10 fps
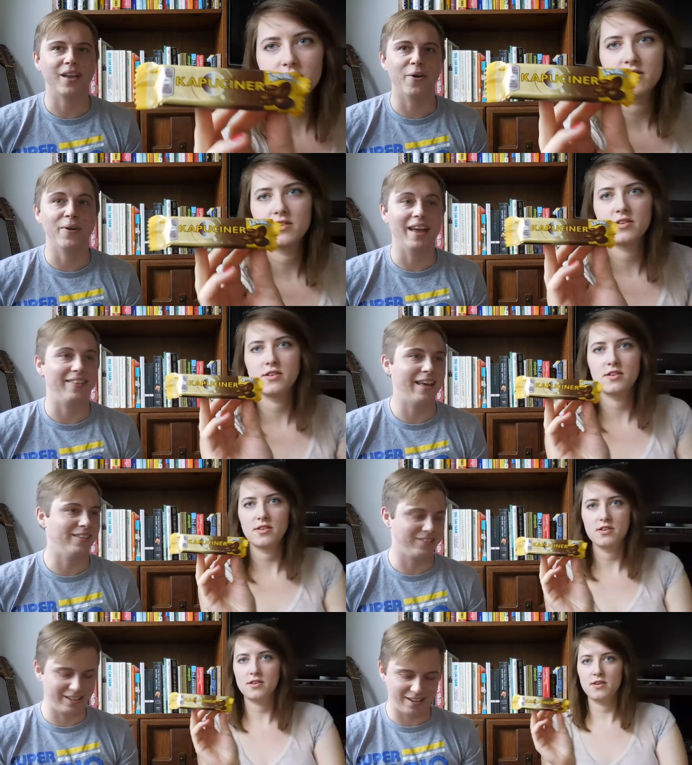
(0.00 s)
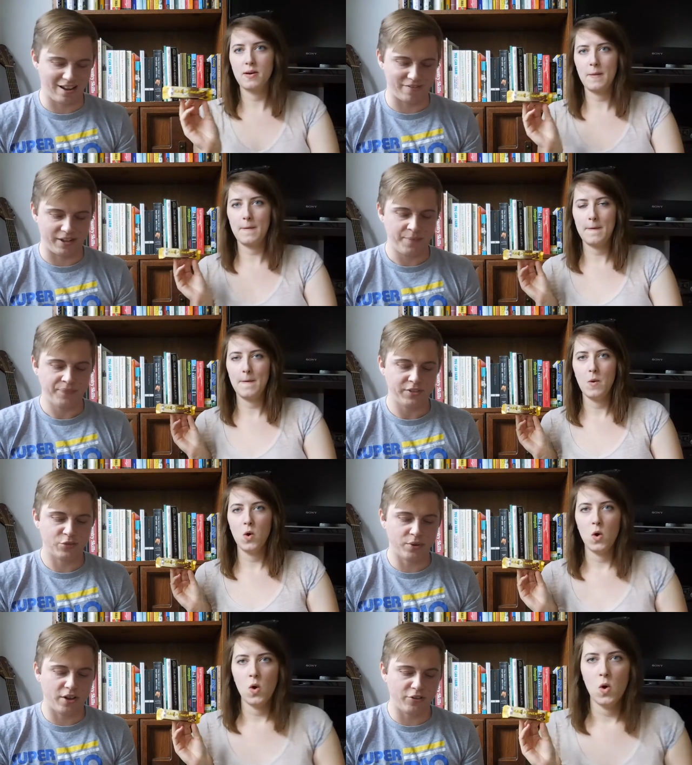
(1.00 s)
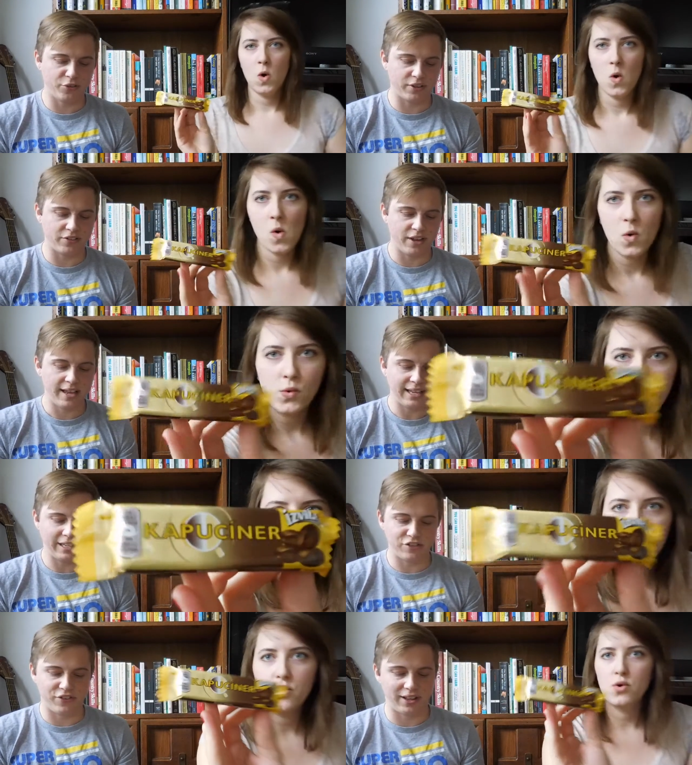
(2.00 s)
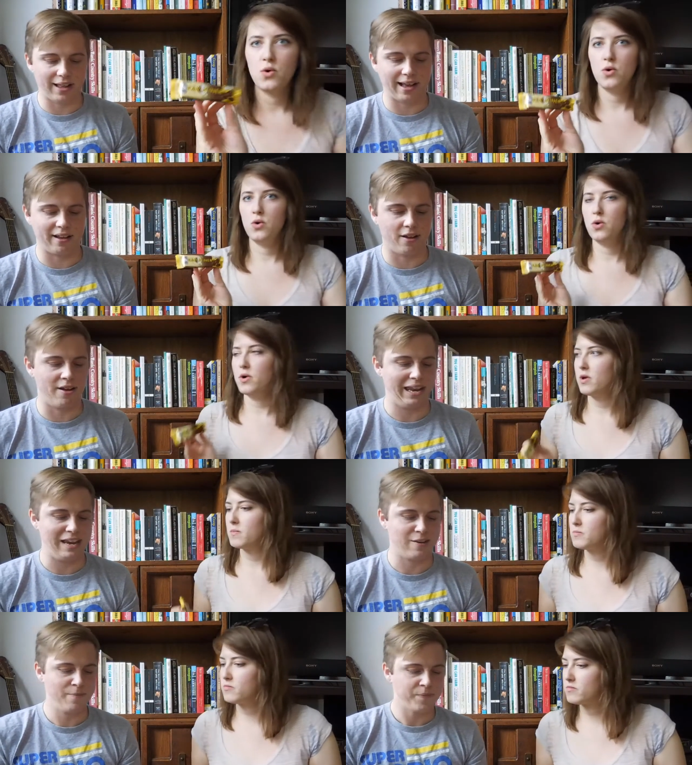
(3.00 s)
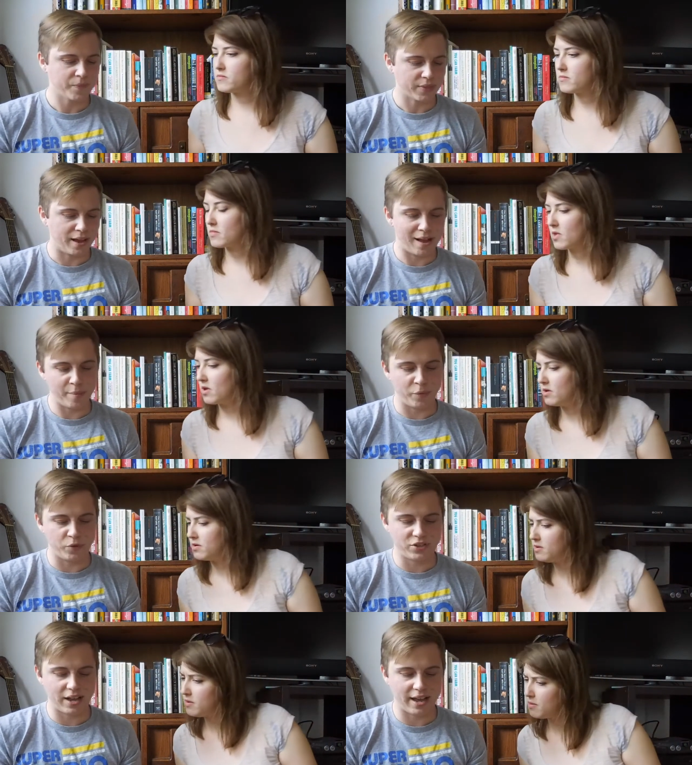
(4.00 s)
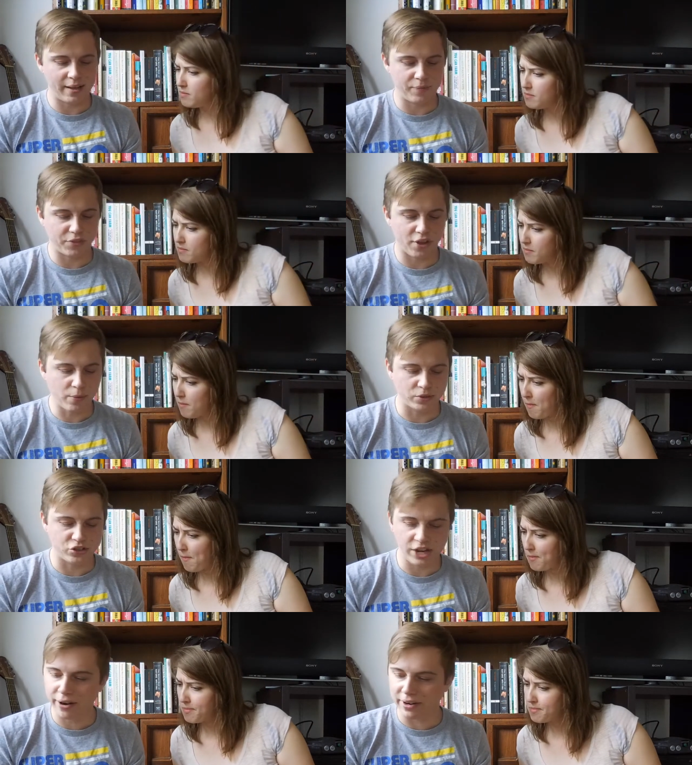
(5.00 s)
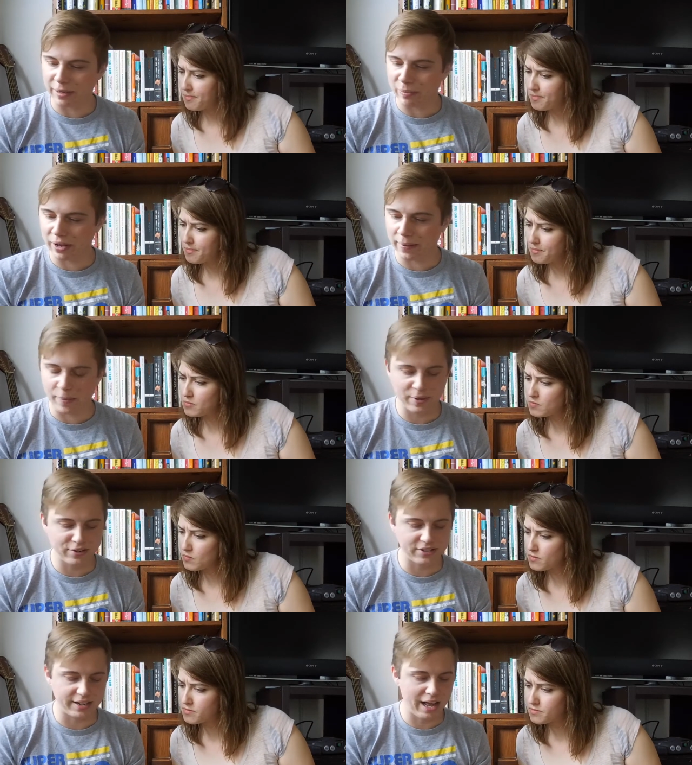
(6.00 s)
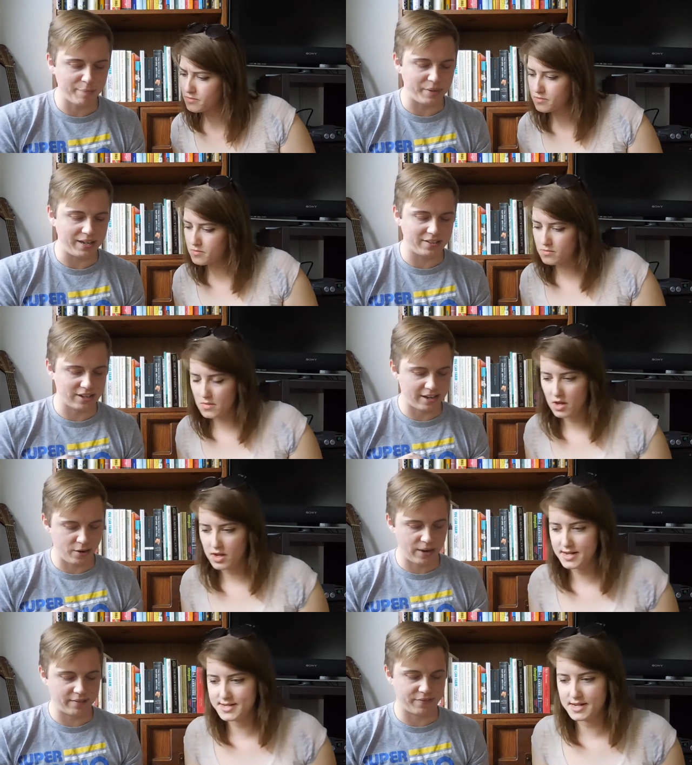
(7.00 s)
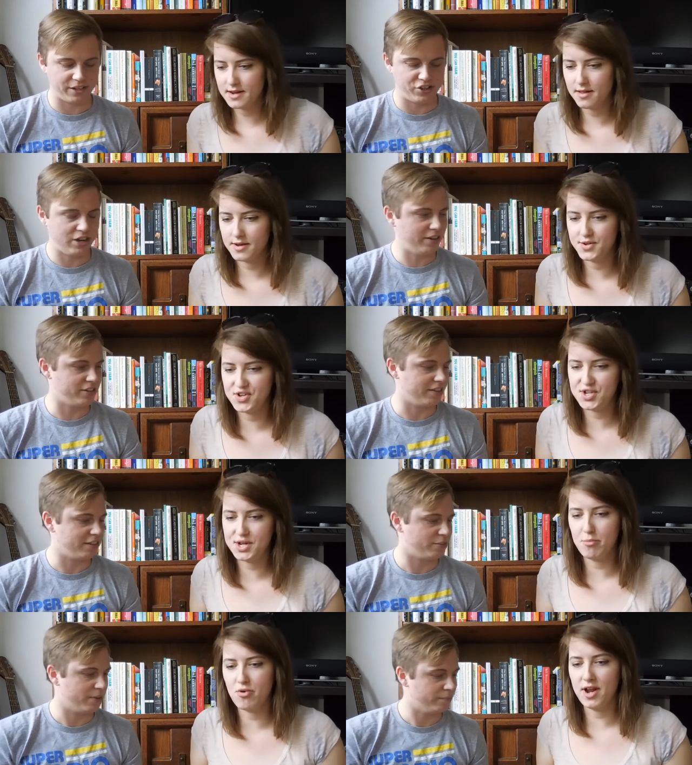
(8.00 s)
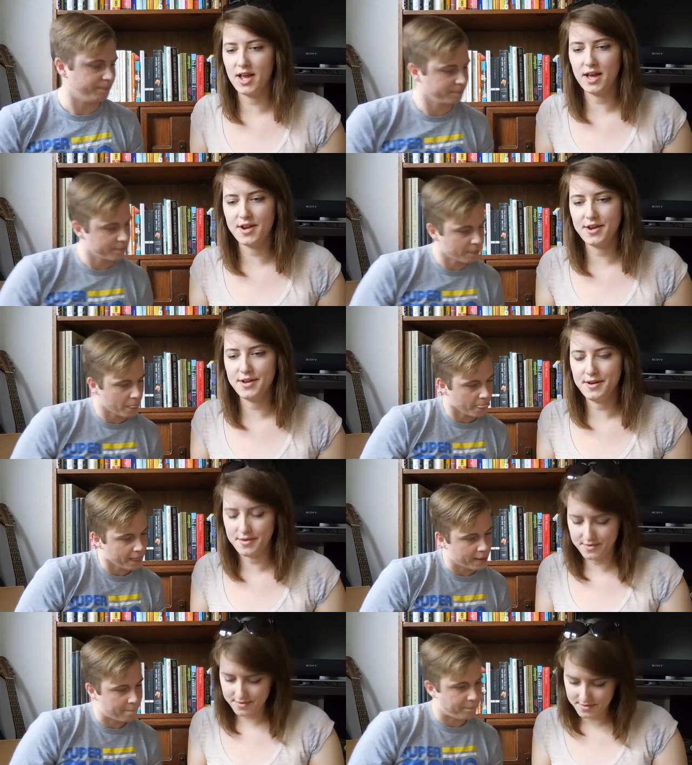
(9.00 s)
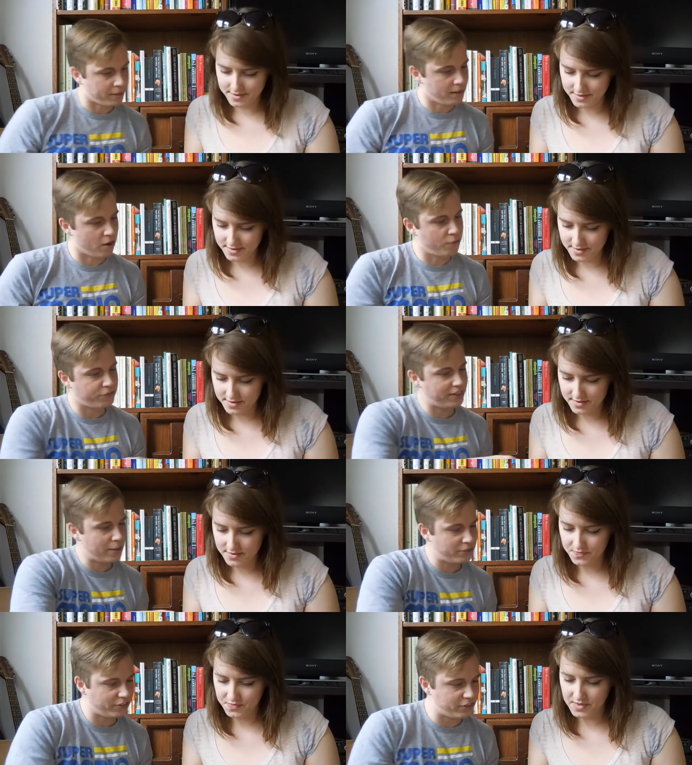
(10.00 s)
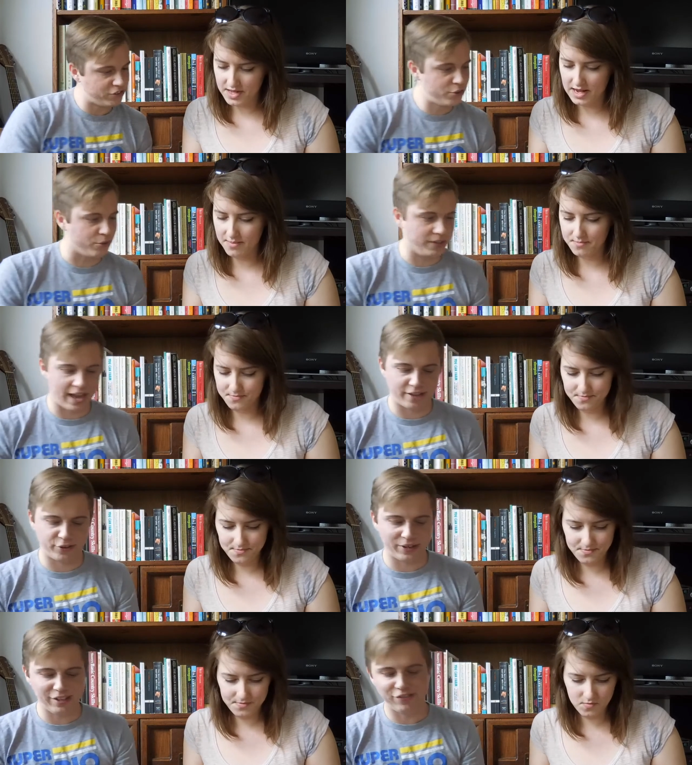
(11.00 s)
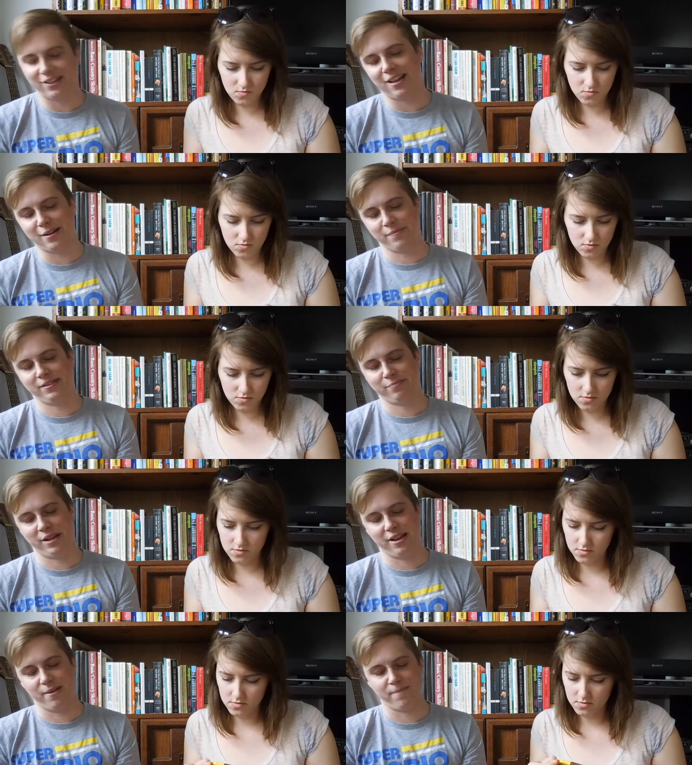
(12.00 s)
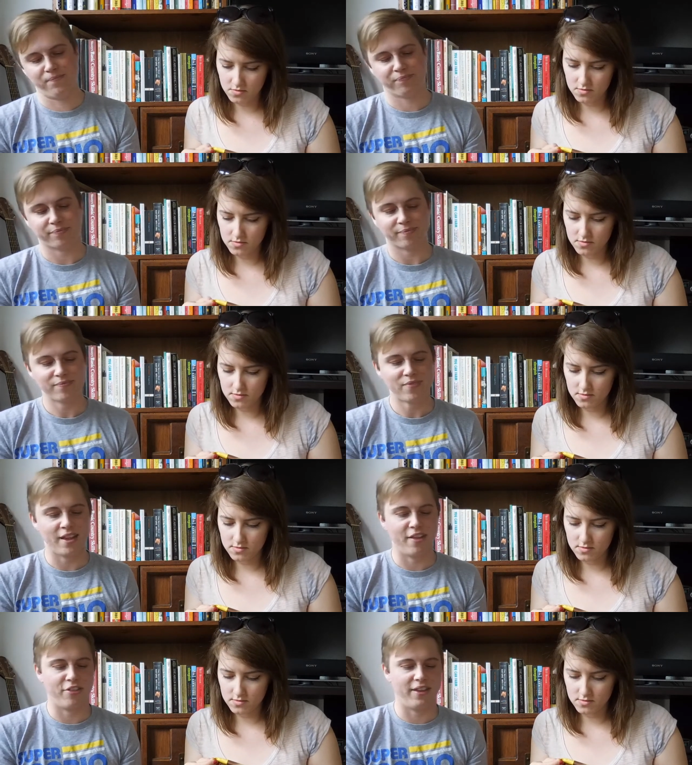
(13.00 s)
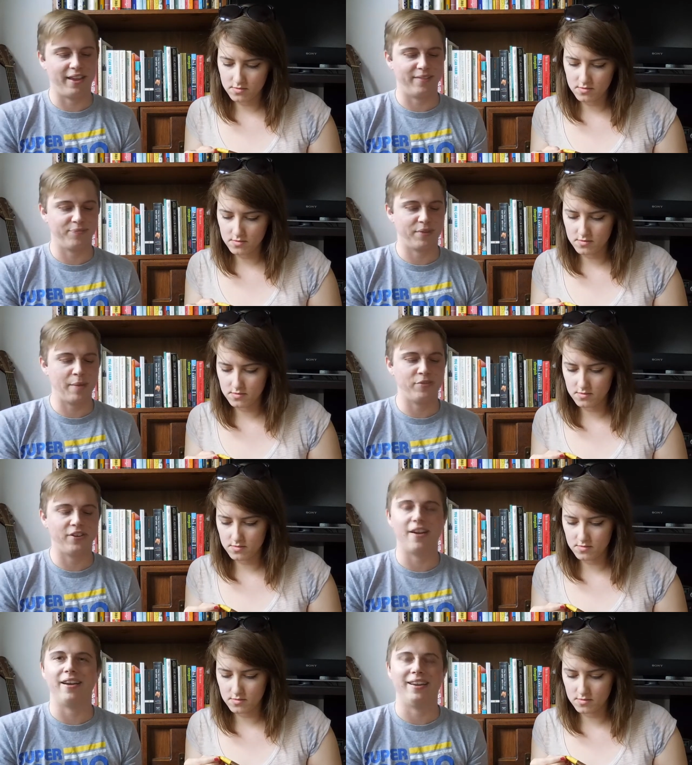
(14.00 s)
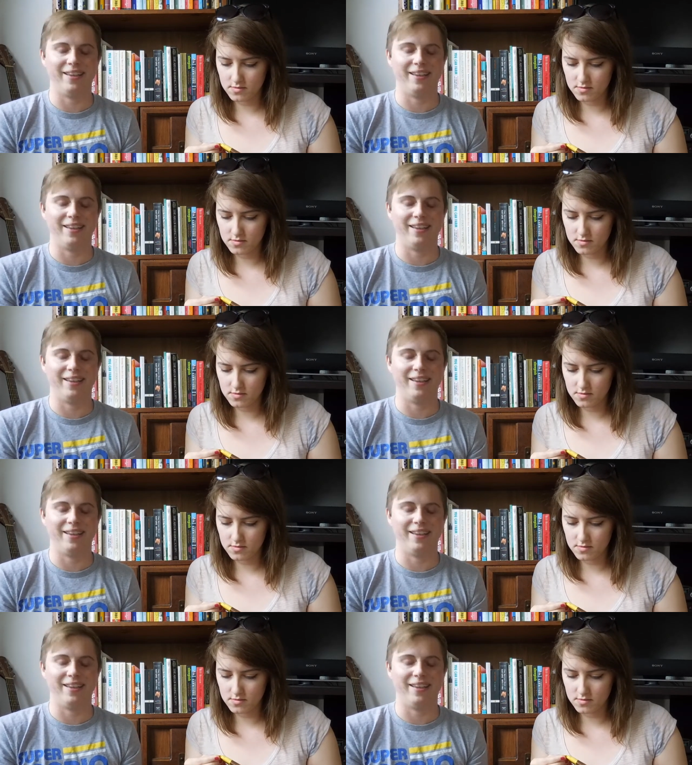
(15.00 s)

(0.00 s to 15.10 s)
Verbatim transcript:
Speaker 1: Oh yeah, that looks like coffee. This one also says is vlog on it, um, which I thought was cherry, but appears to not be because I don't is have any cherries on the brand? One. Oh, see that one says it too. Yep. Yeah, so is vlog must be a, a thing. I'm sorry,